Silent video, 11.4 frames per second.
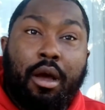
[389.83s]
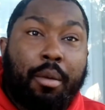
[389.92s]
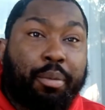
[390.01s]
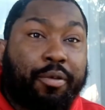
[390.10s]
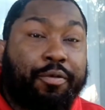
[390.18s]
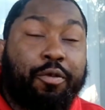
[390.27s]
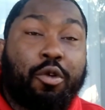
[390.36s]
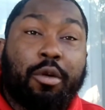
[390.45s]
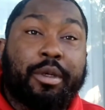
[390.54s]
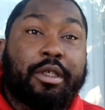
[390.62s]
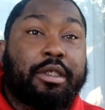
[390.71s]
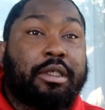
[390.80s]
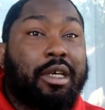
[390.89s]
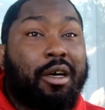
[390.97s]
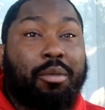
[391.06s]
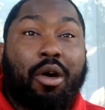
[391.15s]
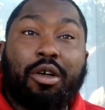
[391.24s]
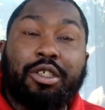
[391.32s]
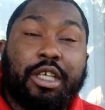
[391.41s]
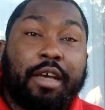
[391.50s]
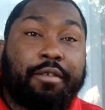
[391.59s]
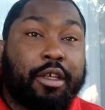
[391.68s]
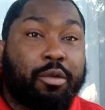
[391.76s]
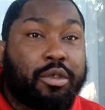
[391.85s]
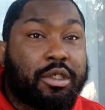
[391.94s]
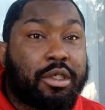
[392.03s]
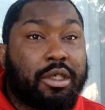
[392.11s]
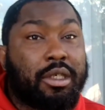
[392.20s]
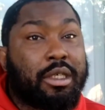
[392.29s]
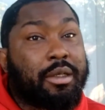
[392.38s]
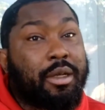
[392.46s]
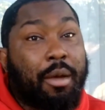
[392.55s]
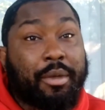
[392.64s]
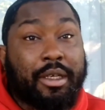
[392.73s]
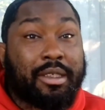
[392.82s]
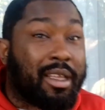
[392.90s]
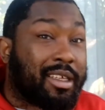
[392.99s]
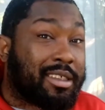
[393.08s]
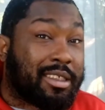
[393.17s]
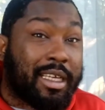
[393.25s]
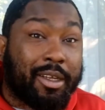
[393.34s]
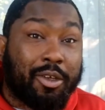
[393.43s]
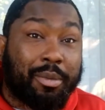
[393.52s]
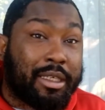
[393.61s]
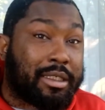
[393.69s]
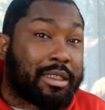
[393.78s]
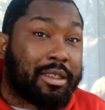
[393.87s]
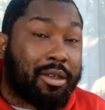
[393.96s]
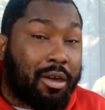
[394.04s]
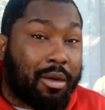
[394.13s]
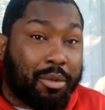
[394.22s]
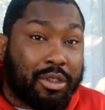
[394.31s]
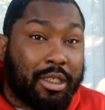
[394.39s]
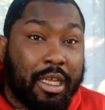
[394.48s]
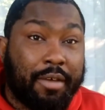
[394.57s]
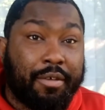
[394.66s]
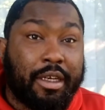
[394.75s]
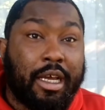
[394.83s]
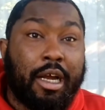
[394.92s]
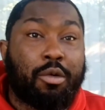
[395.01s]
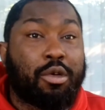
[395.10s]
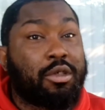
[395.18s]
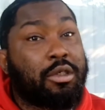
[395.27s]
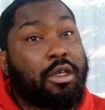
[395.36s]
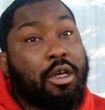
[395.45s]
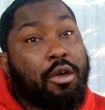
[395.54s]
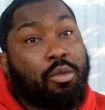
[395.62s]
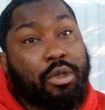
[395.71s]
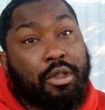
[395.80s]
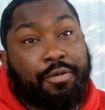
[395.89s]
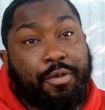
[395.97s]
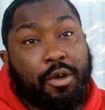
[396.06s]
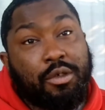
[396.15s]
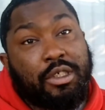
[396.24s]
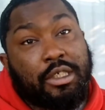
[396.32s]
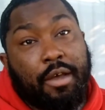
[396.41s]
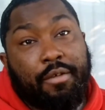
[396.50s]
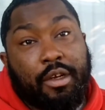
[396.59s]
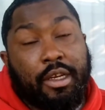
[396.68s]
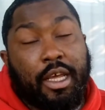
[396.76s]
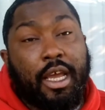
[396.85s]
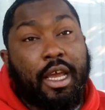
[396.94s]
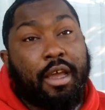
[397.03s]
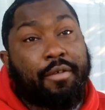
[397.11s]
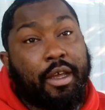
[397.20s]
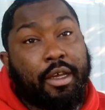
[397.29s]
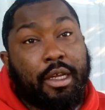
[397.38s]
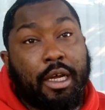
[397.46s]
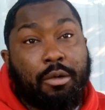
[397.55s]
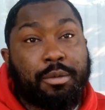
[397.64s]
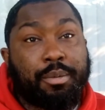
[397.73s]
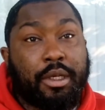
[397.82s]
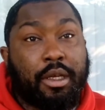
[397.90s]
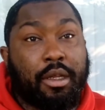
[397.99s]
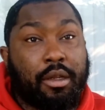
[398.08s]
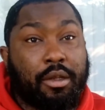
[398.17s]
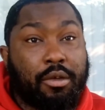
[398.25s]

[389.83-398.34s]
Performance, longevity was good. I mean, it stayed on my skin almost 11 hours, with the first 7.5, 8 hours being,